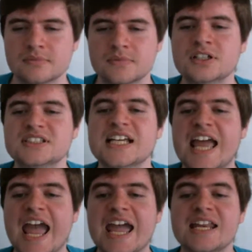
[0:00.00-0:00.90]
Looks
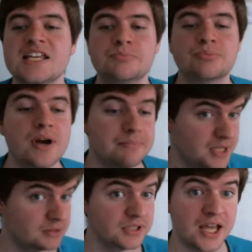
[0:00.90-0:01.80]
like 80s
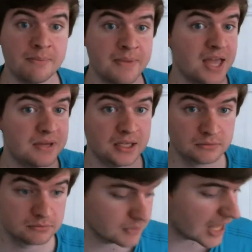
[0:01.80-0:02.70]
preppy. Yeah,
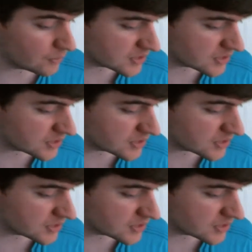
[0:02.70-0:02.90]
maybe. I